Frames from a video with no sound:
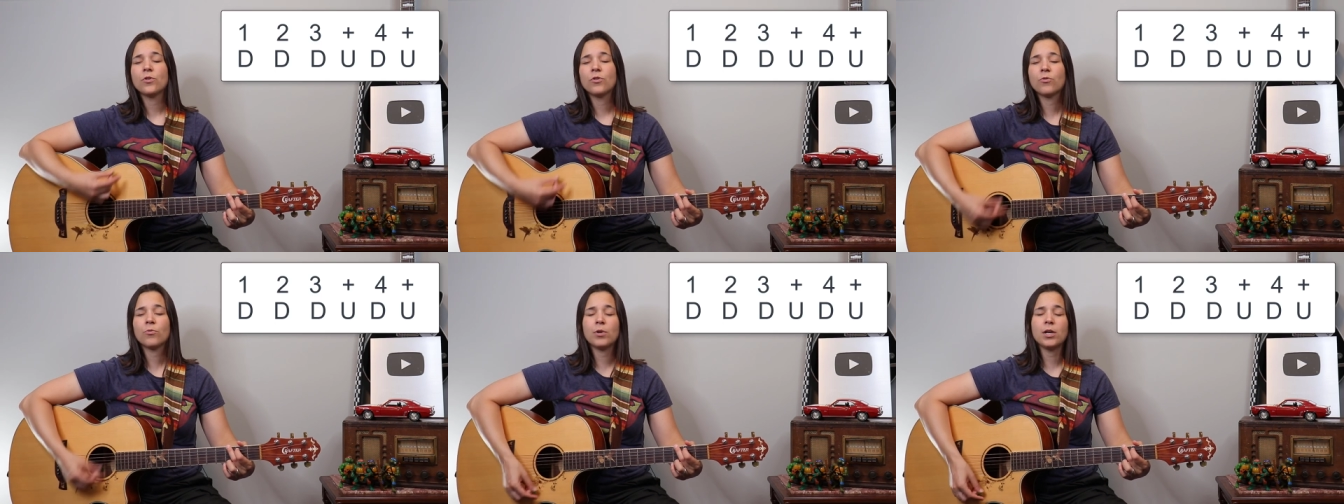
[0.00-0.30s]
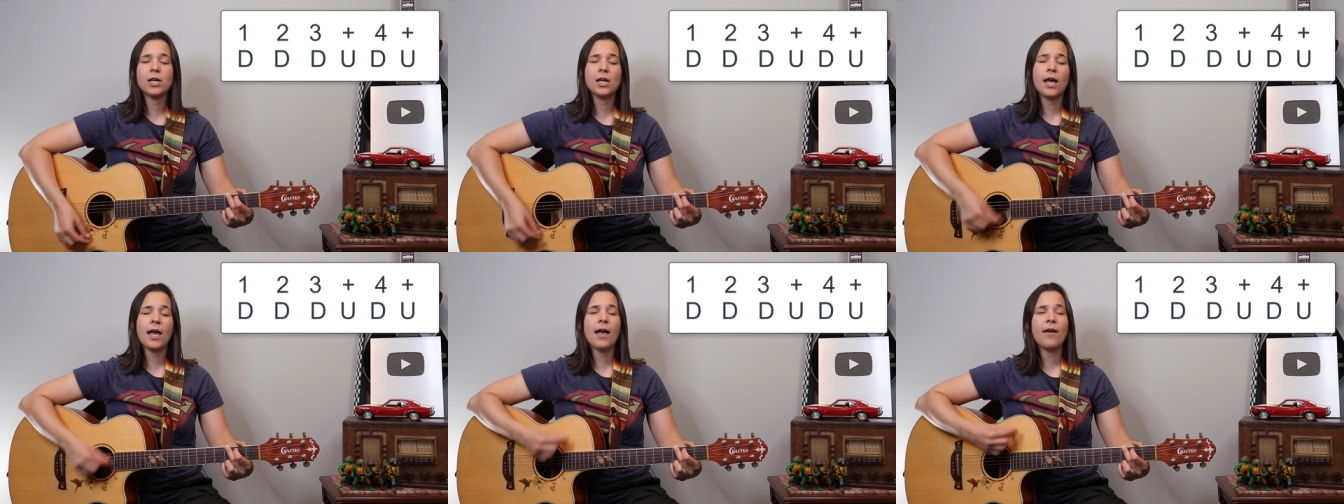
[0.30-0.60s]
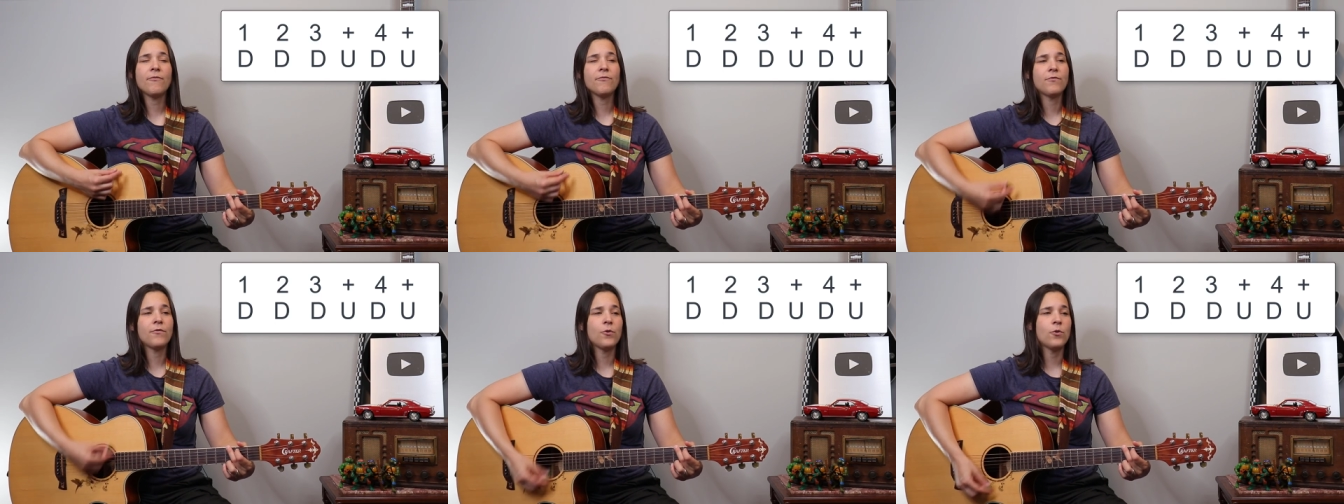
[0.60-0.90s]
three,
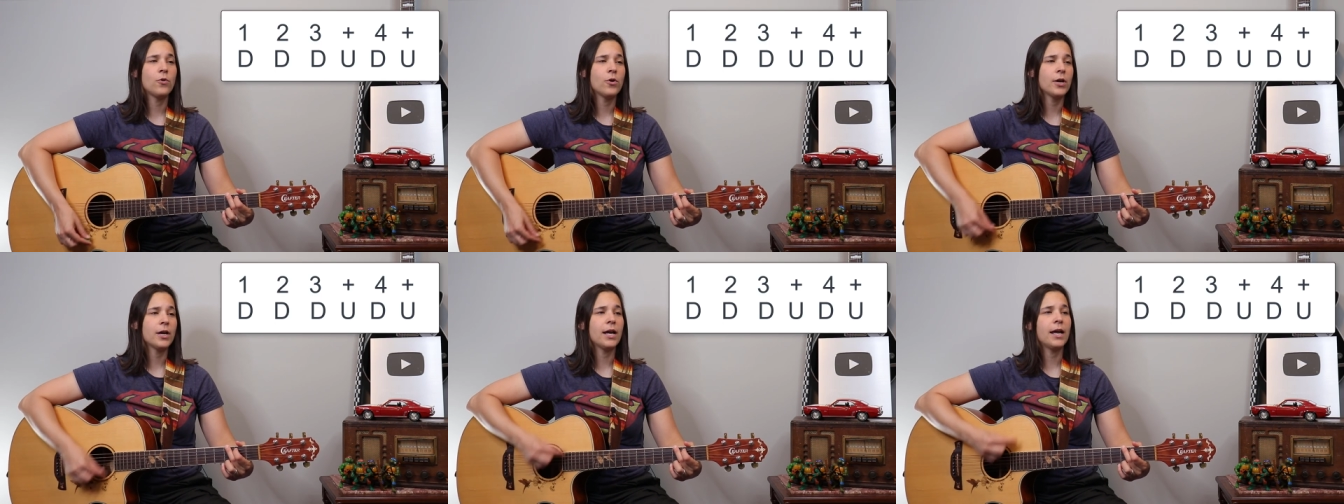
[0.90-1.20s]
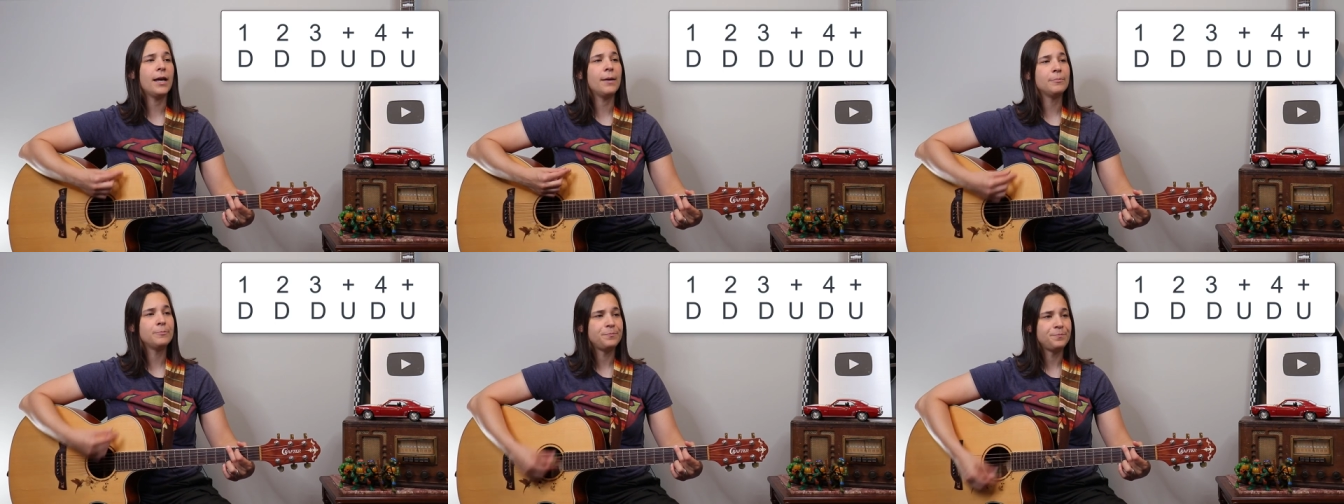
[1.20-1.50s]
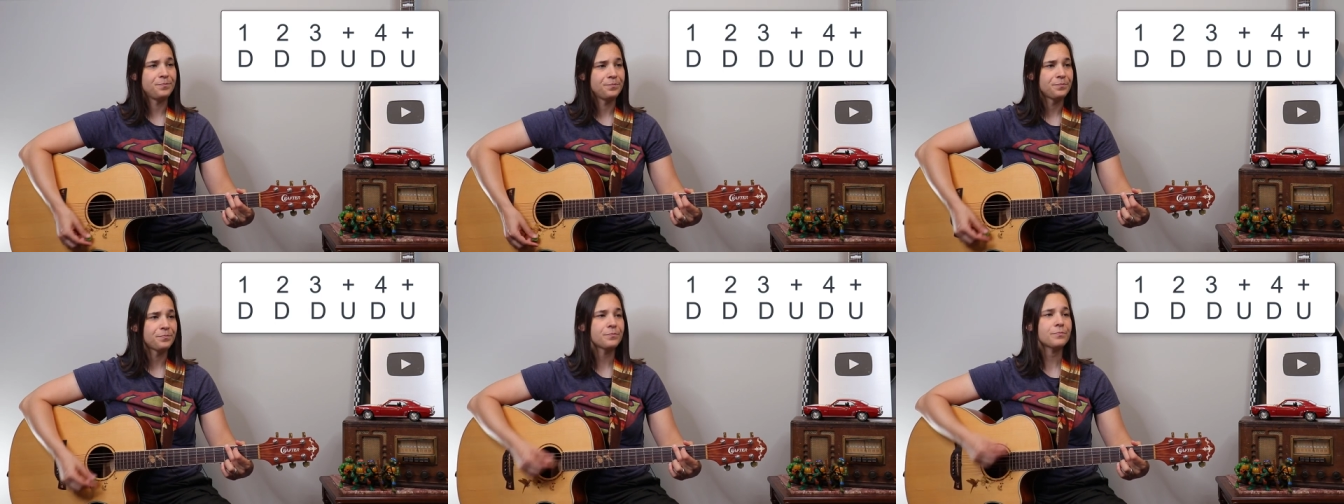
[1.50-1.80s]
and four,
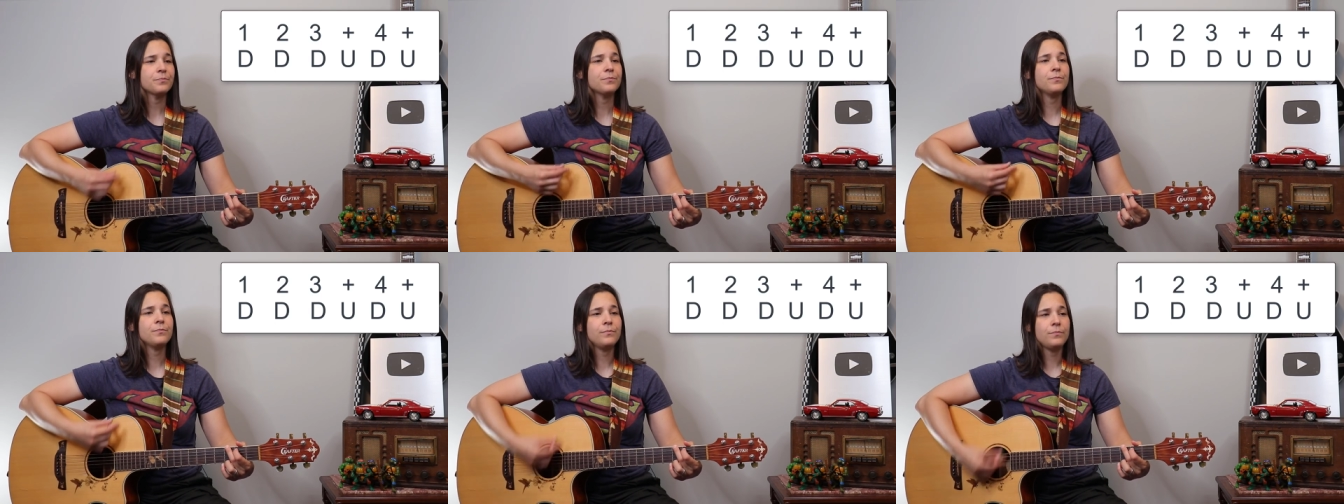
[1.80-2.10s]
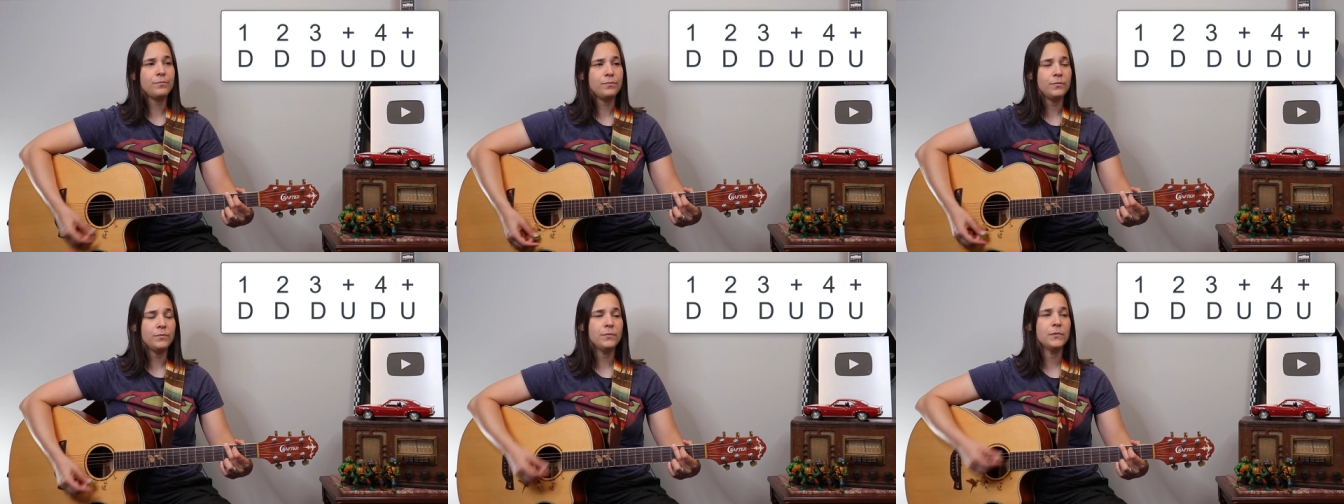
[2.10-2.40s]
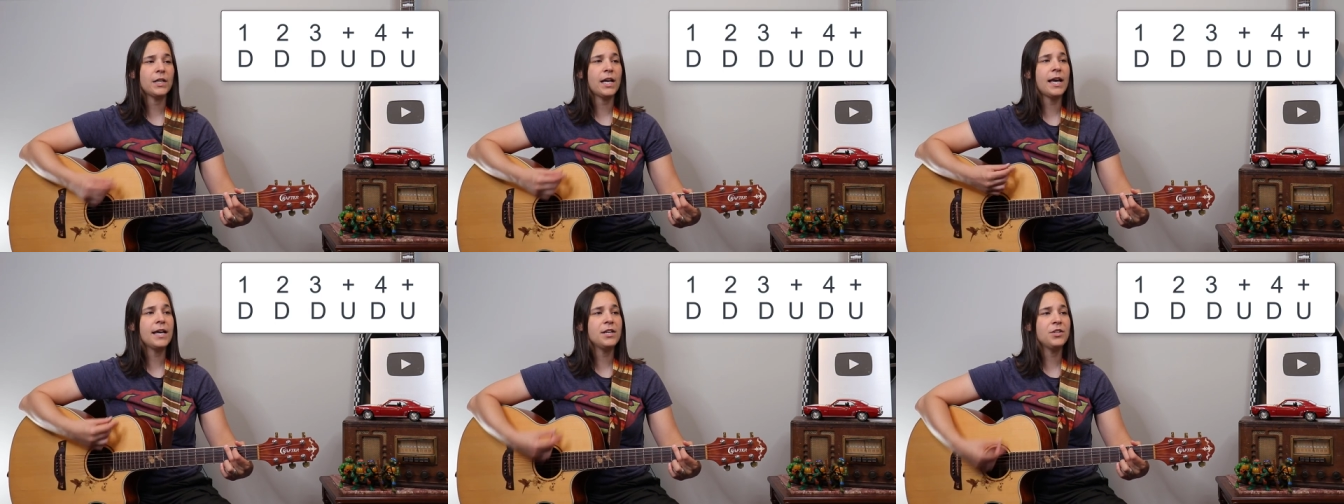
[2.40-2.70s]

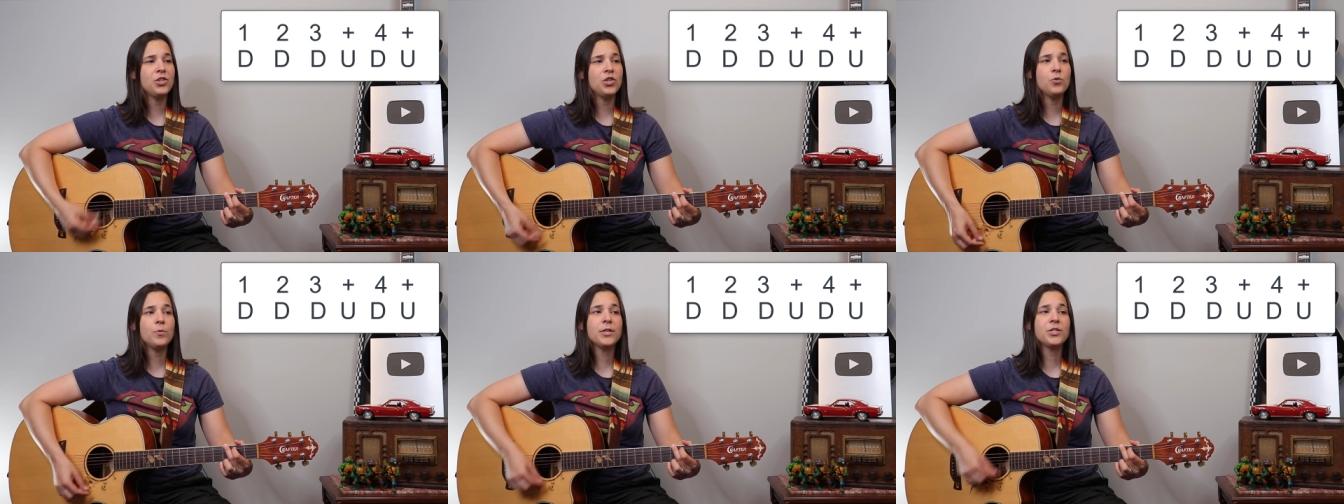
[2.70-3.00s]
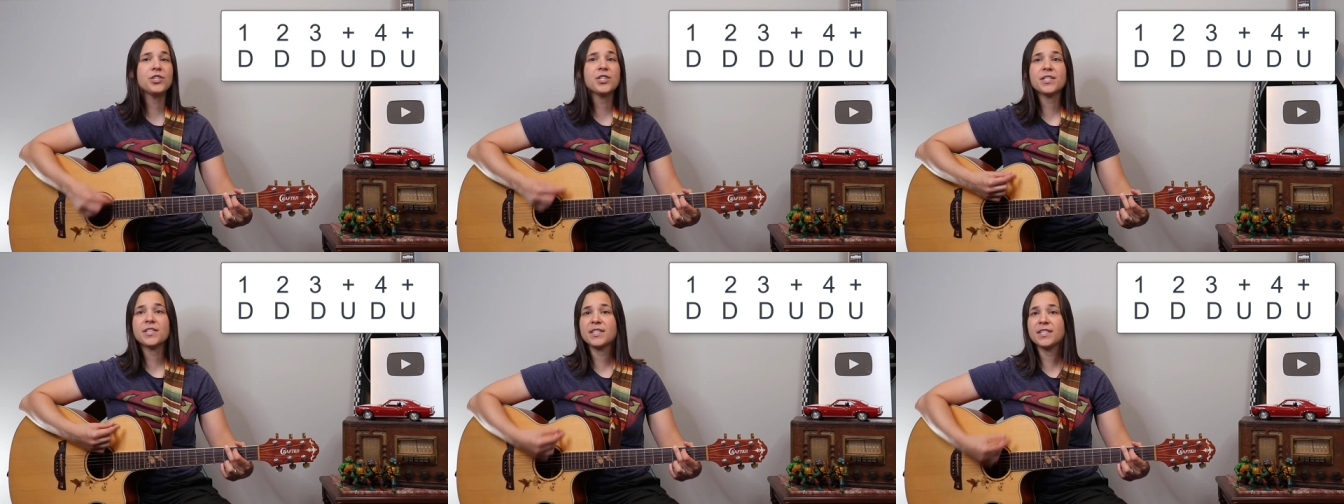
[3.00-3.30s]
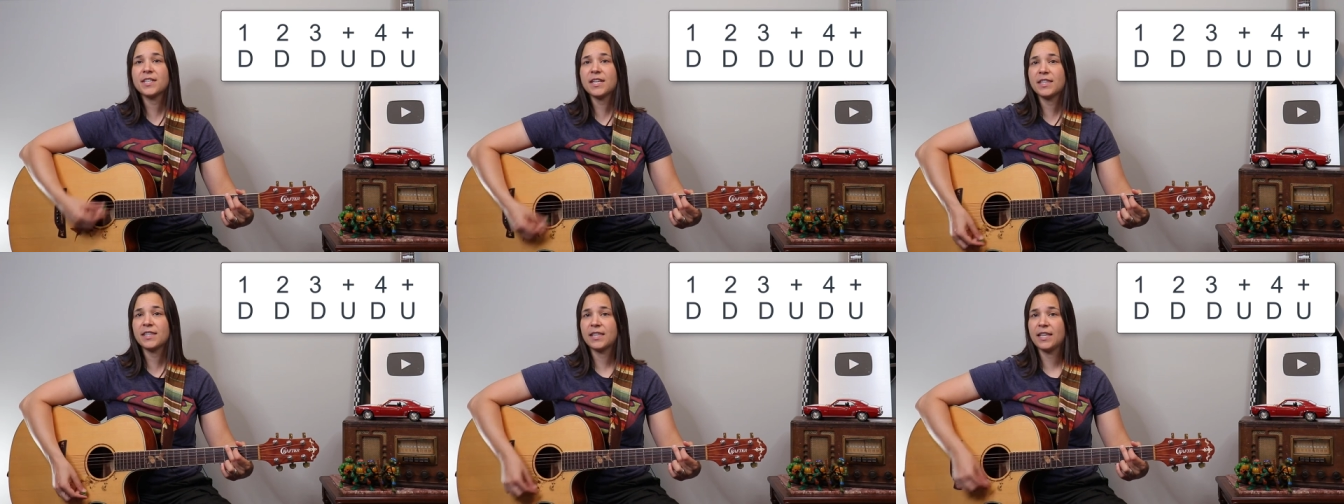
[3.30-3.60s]
and. Okay, and you would
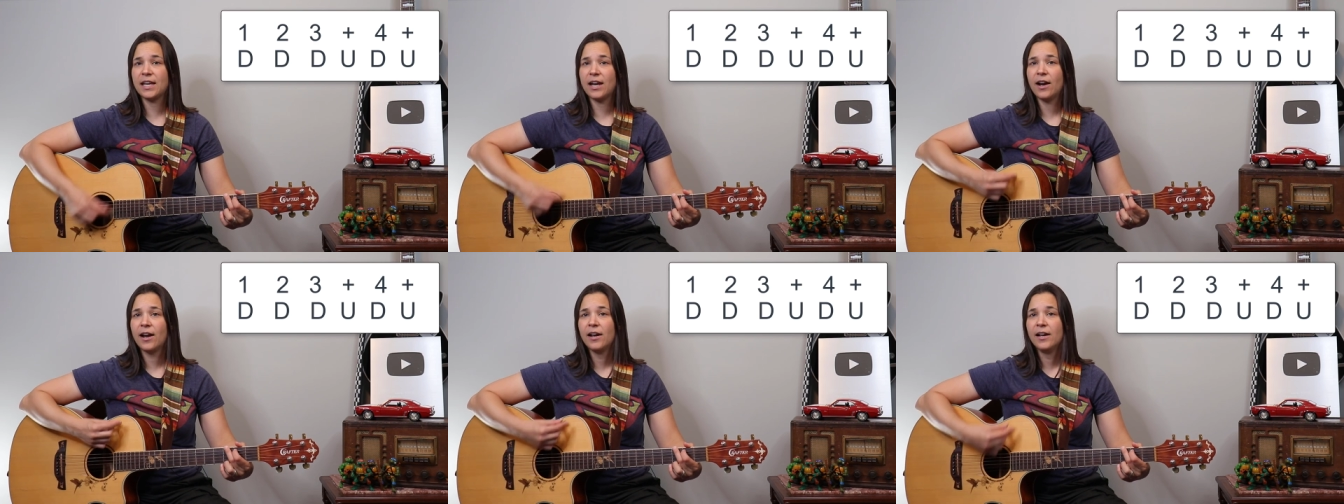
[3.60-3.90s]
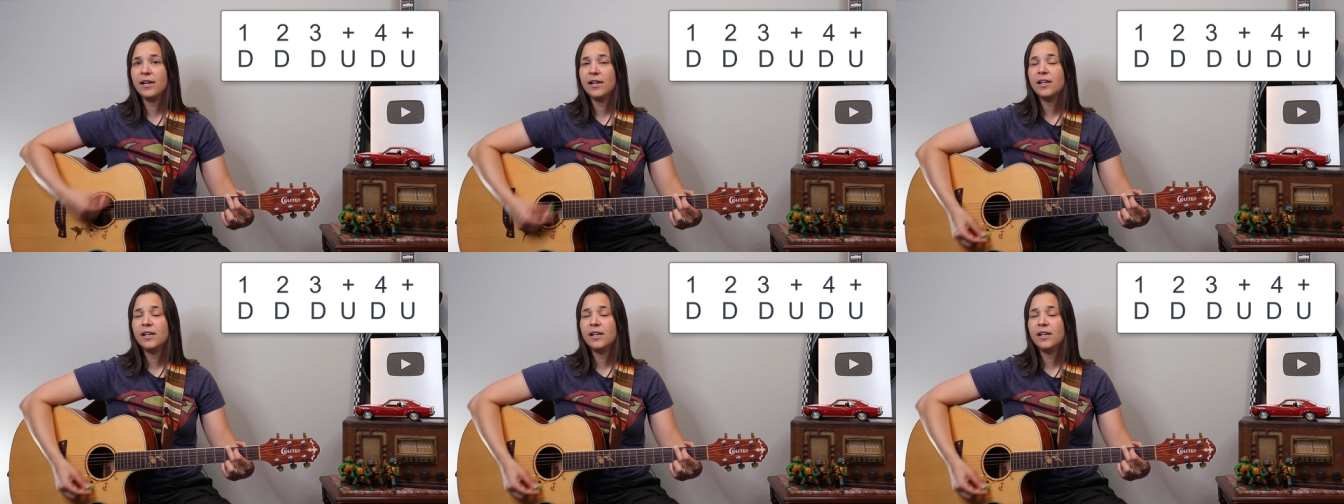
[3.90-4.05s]
just sit there.